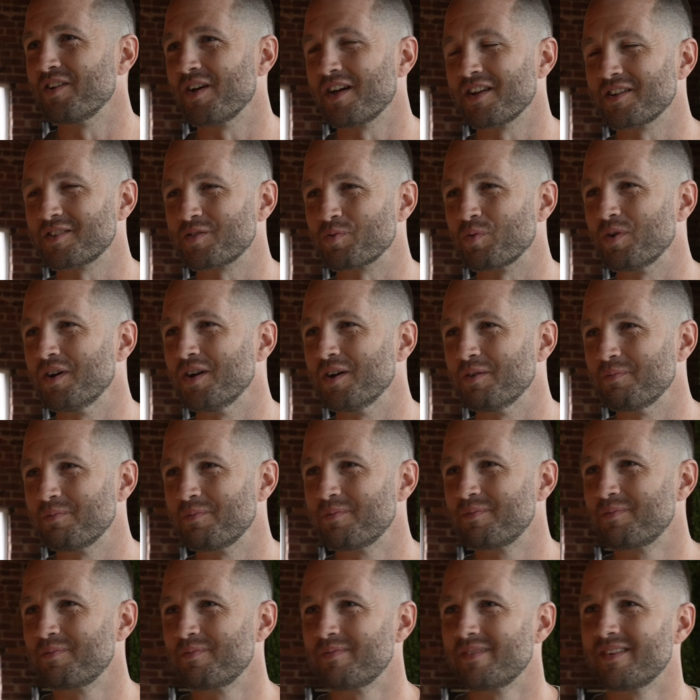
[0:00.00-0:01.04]
to swim.
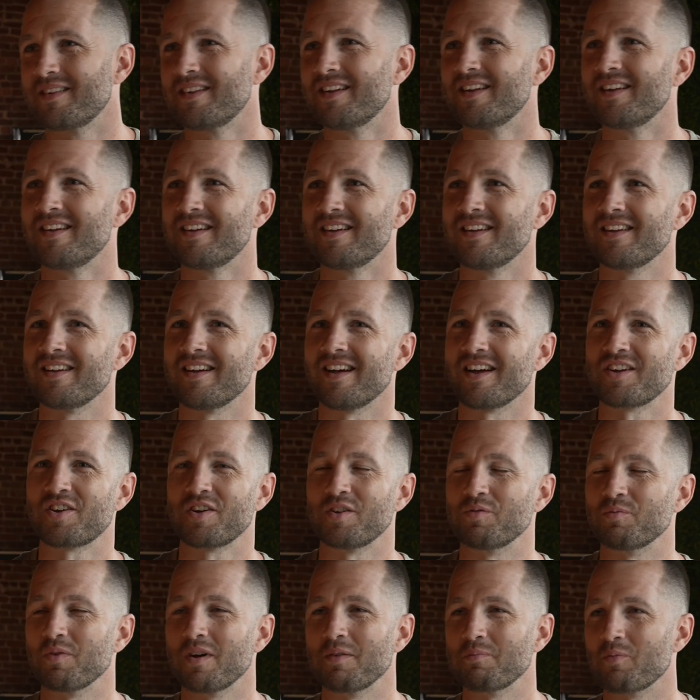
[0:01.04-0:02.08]
I couldn't
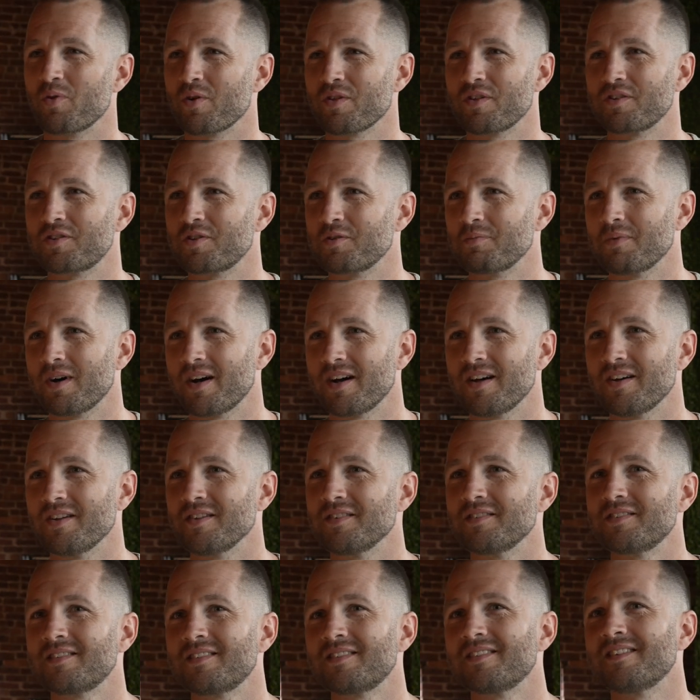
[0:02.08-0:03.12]
run more than 2
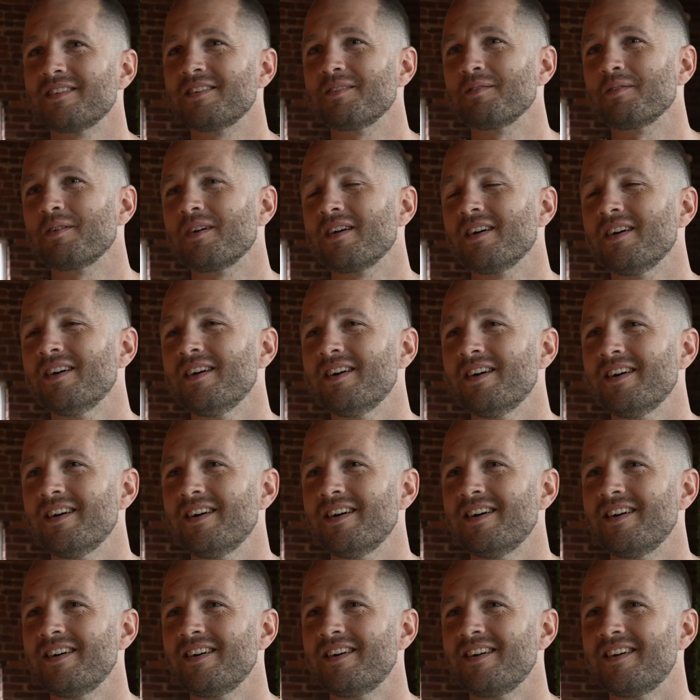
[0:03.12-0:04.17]
miles.
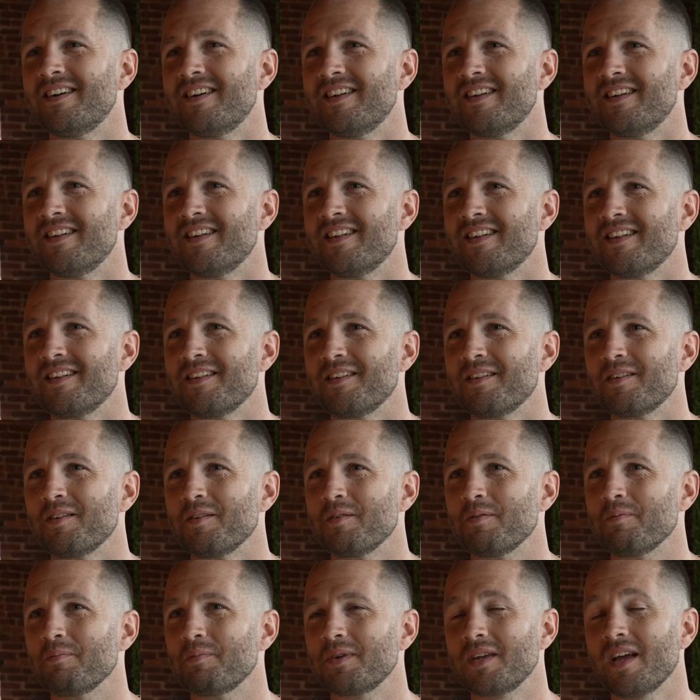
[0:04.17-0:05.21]

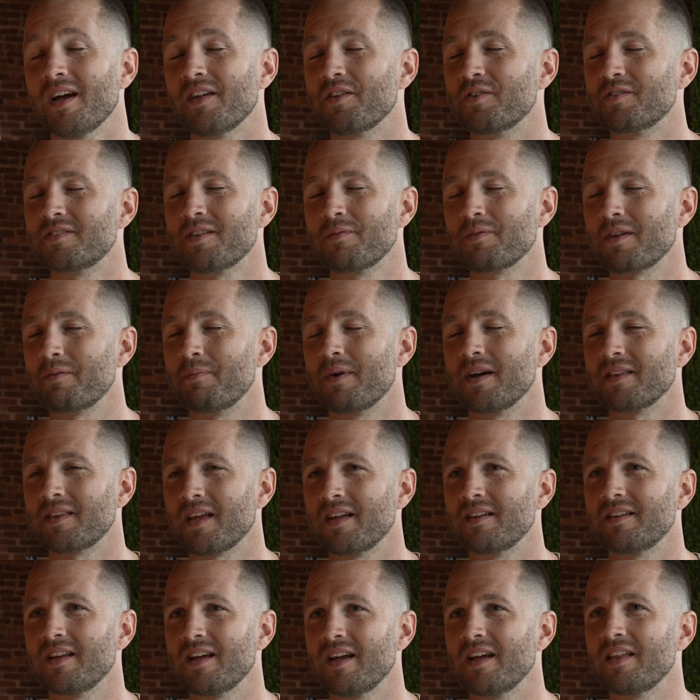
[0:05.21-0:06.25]
But yeah, there's something about that
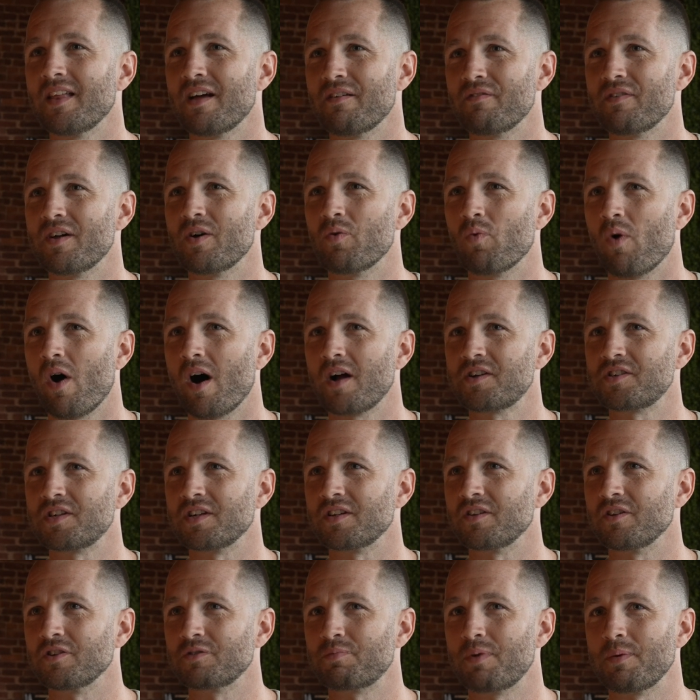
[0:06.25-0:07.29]
day and that event, watching
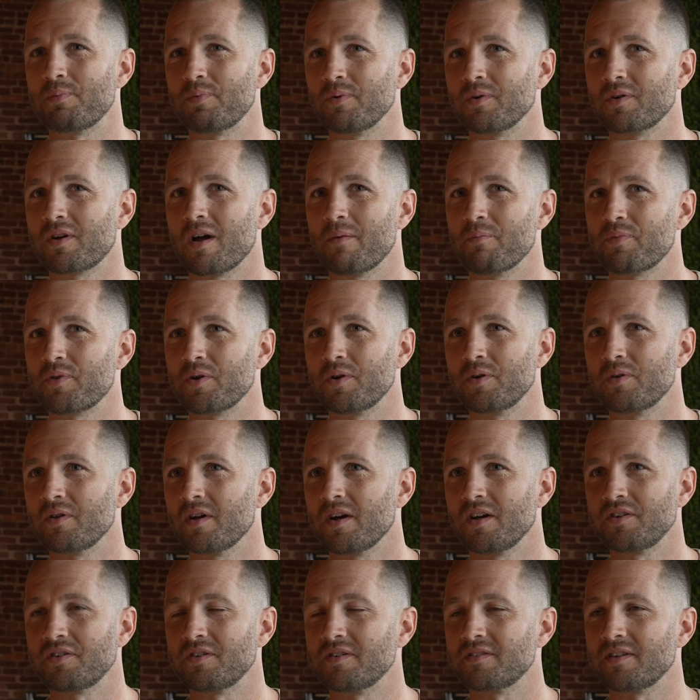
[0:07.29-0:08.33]
those people come through, the
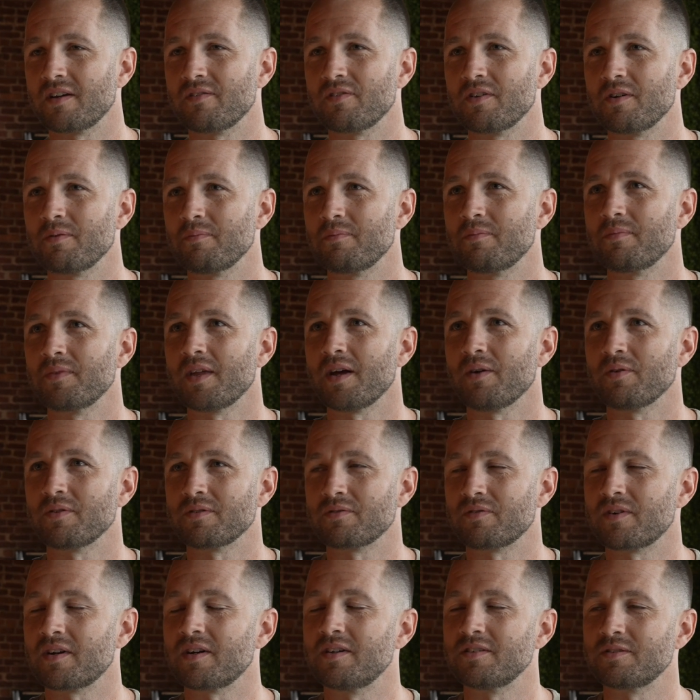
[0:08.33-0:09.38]
hundreds of them, that was
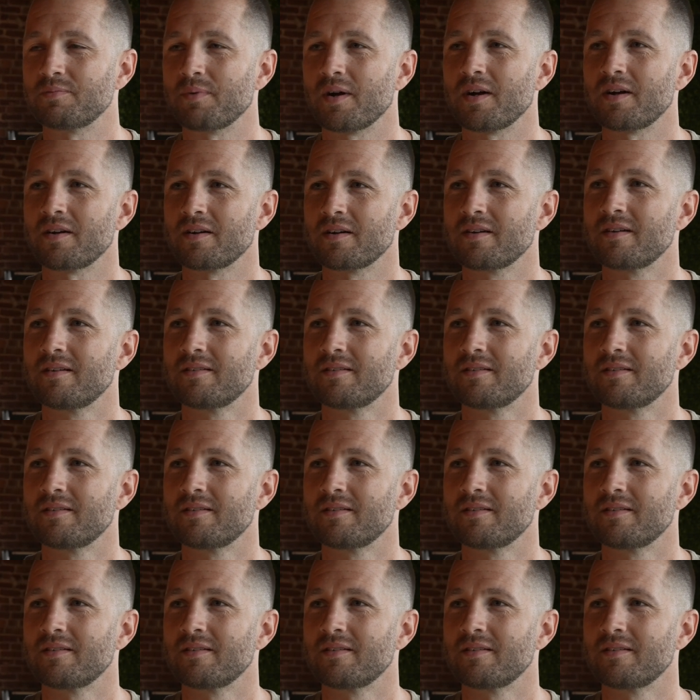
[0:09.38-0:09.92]
very inspiring.